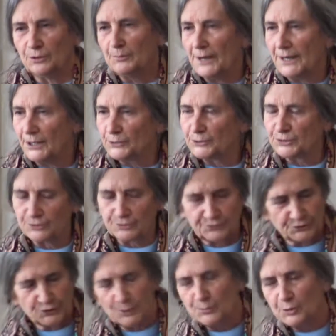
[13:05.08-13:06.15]
amount
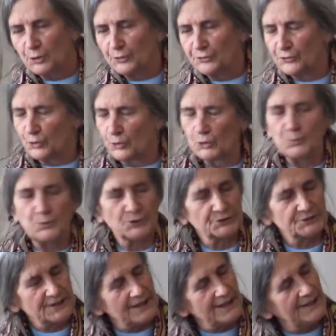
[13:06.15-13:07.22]
of number of calls
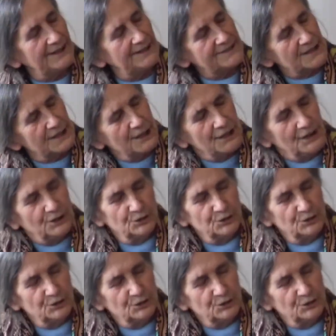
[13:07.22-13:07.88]
per day,